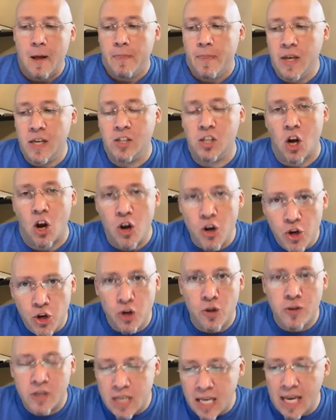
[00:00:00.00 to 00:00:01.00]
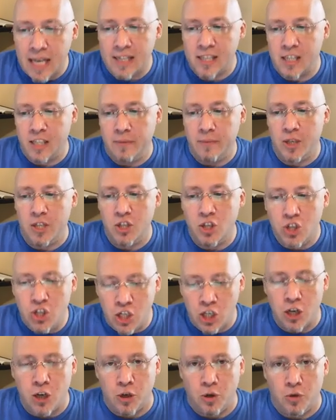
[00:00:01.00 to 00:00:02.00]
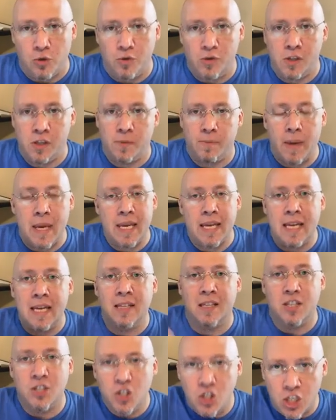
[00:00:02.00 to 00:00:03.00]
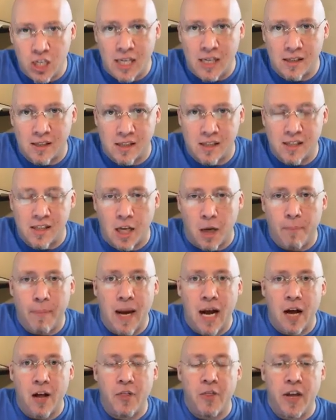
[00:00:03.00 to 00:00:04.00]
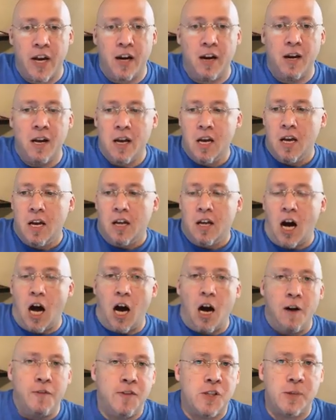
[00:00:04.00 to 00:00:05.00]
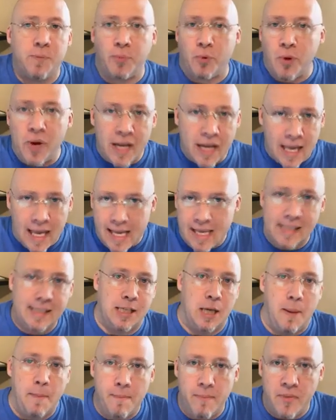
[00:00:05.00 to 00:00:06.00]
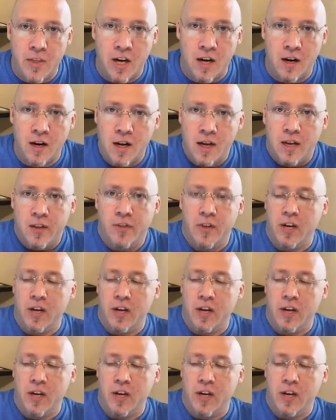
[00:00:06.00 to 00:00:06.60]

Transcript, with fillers: These are New Testament Jews speaking to Jesus about their offspringism, their,